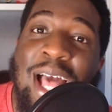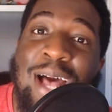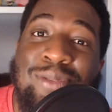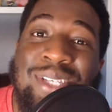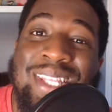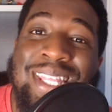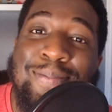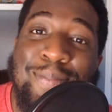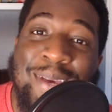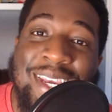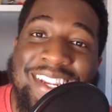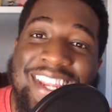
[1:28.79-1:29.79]
up to the
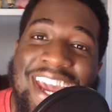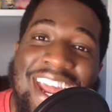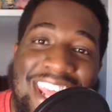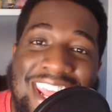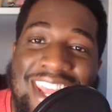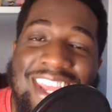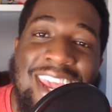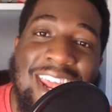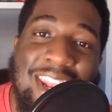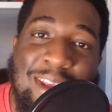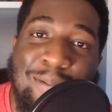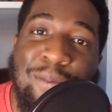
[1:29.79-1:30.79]
Big Daddy
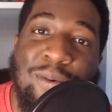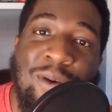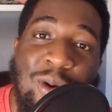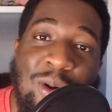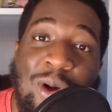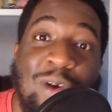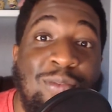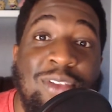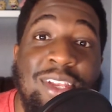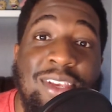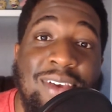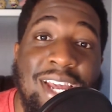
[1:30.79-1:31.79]
Yeti Pro.
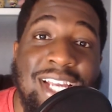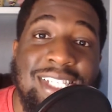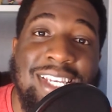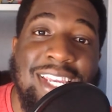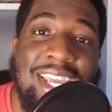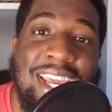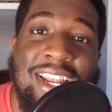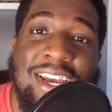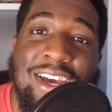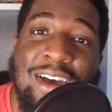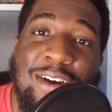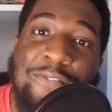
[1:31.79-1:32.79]
Hopefully you guys can get
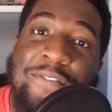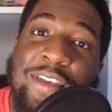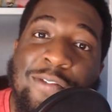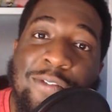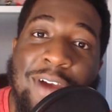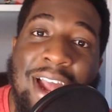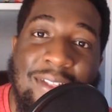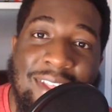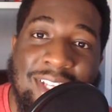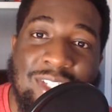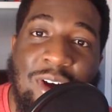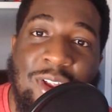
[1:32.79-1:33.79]
a feel for how
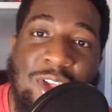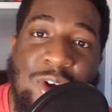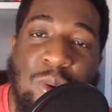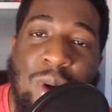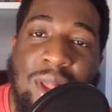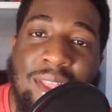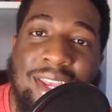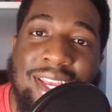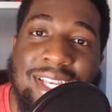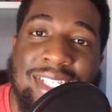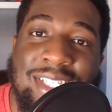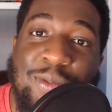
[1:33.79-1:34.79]
this audio
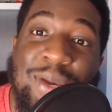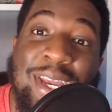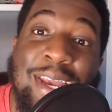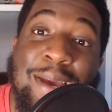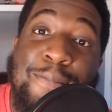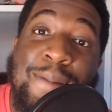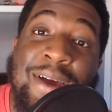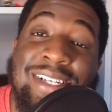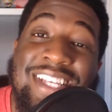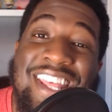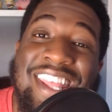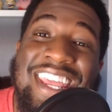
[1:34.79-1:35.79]
quality is, and we can compare
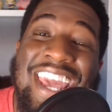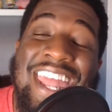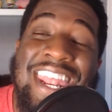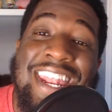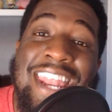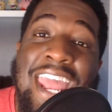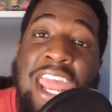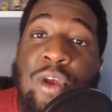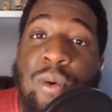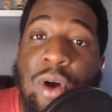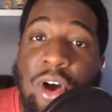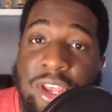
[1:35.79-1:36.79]
it to the Yeti
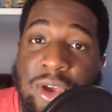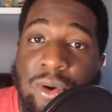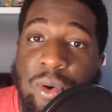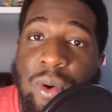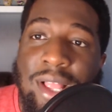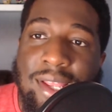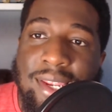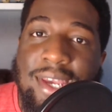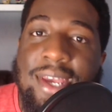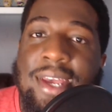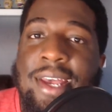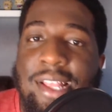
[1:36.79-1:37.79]
Nano audio
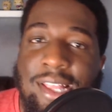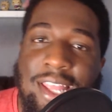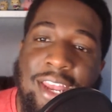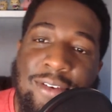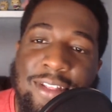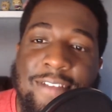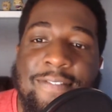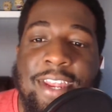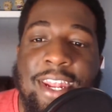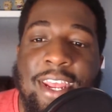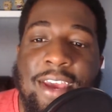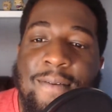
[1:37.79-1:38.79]
quality later in the
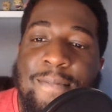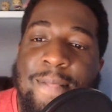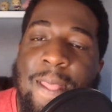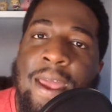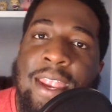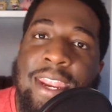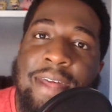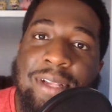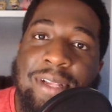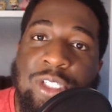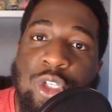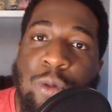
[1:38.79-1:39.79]
video. Now,
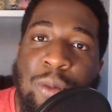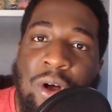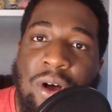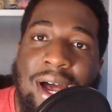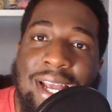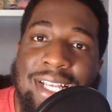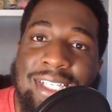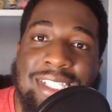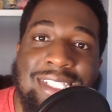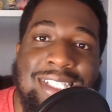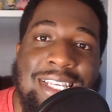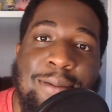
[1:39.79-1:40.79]
the Snowball Ice
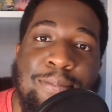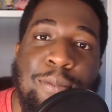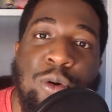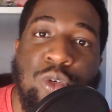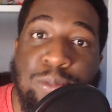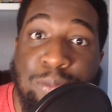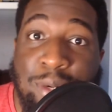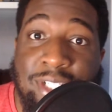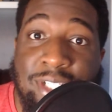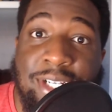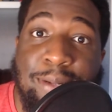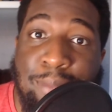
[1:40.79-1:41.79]
is the most
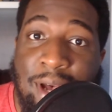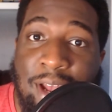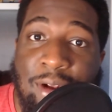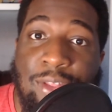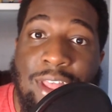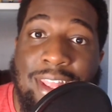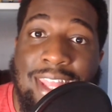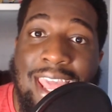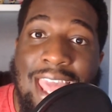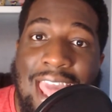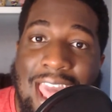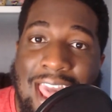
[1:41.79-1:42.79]
budget model that they
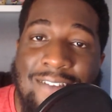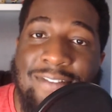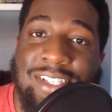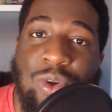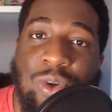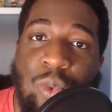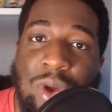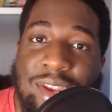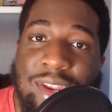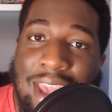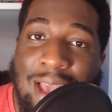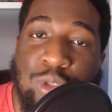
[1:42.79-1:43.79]
have. It's a
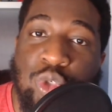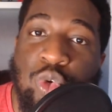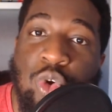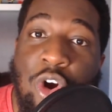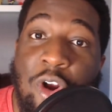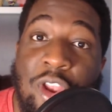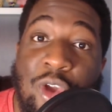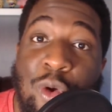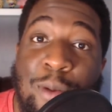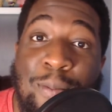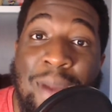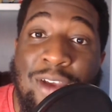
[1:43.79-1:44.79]
one capsule
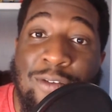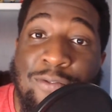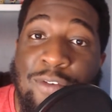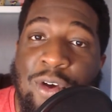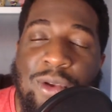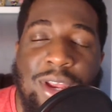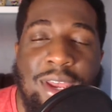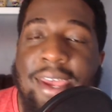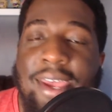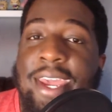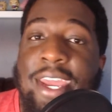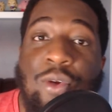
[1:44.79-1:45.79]
cardioid microphone.
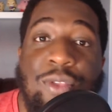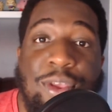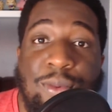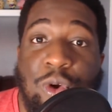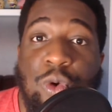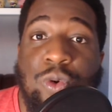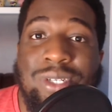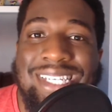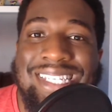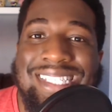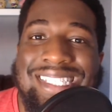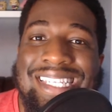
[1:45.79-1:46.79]
It only records
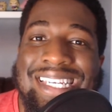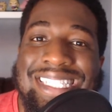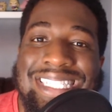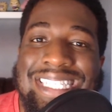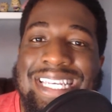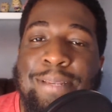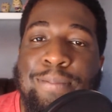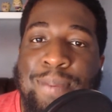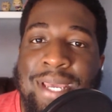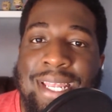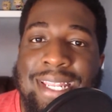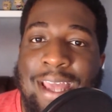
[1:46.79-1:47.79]
in
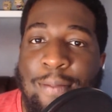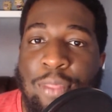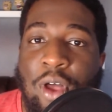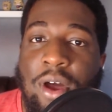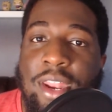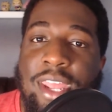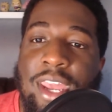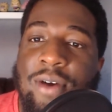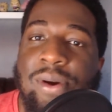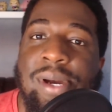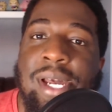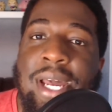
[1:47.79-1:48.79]
16-bit depth
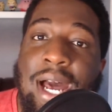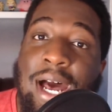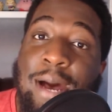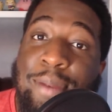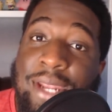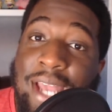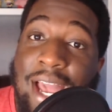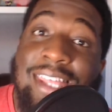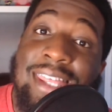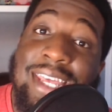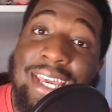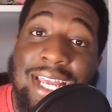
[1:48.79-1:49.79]
audio, but I
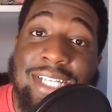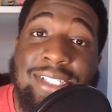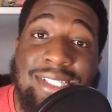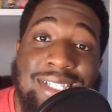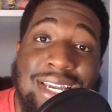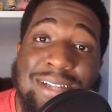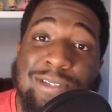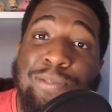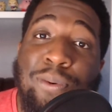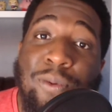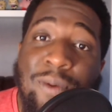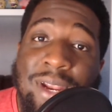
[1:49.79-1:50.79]
think it actually sounds
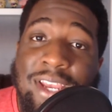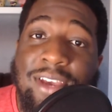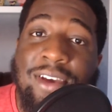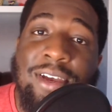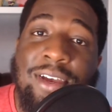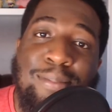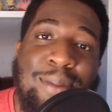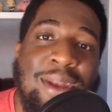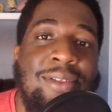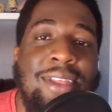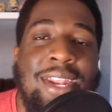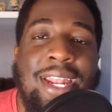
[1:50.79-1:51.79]
pretty good,
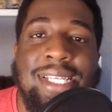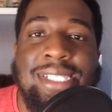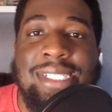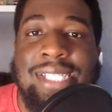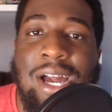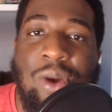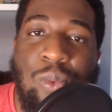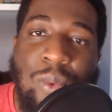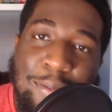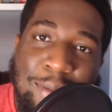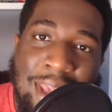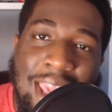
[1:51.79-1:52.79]
better than any stock
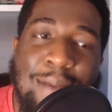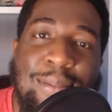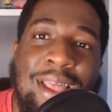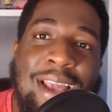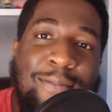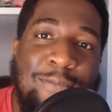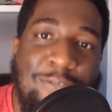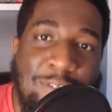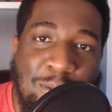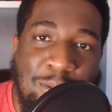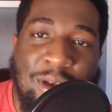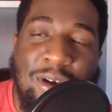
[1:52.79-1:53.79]
webcam like I'm
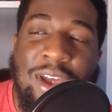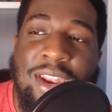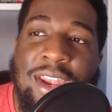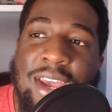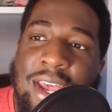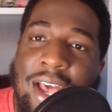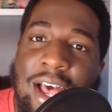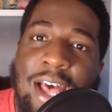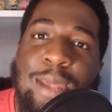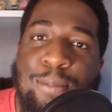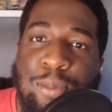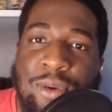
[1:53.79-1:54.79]
filming on,
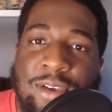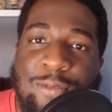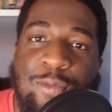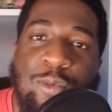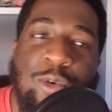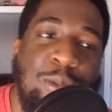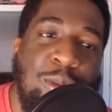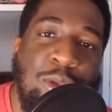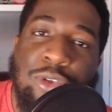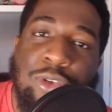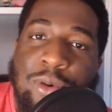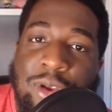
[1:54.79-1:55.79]
and pretty affordable.
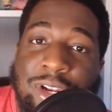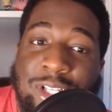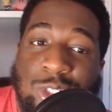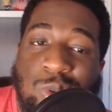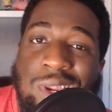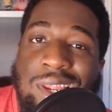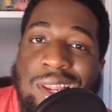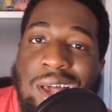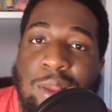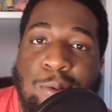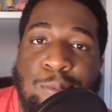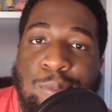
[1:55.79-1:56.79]
Throw it on a
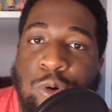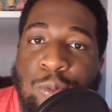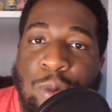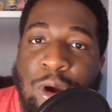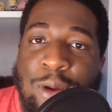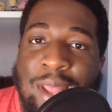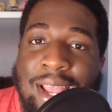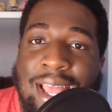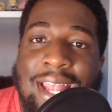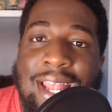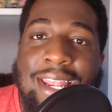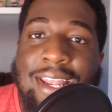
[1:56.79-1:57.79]
$20 boom arm like
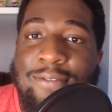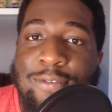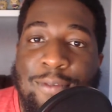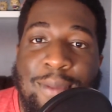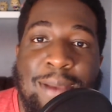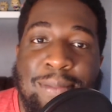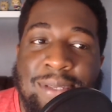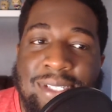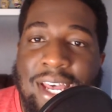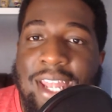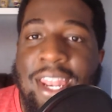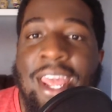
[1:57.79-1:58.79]
I did from
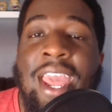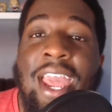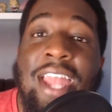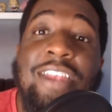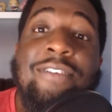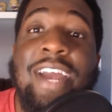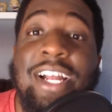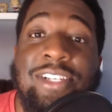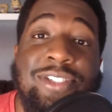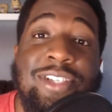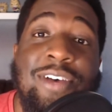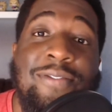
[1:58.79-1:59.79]
Amazon, and you've got
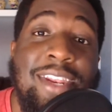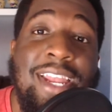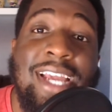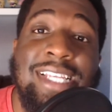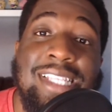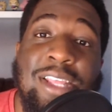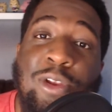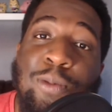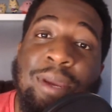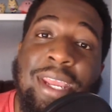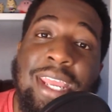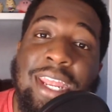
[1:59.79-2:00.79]
yourself a nice little
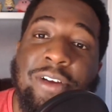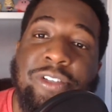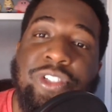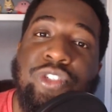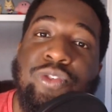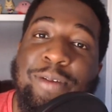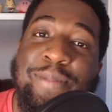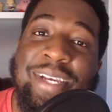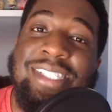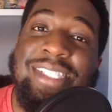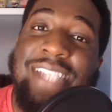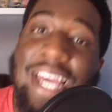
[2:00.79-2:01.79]
beginner
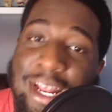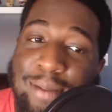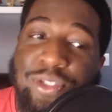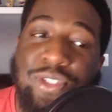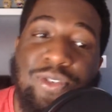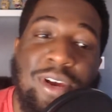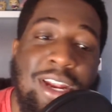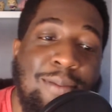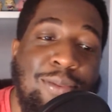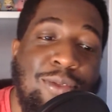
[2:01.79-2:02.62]
streaming setup straight up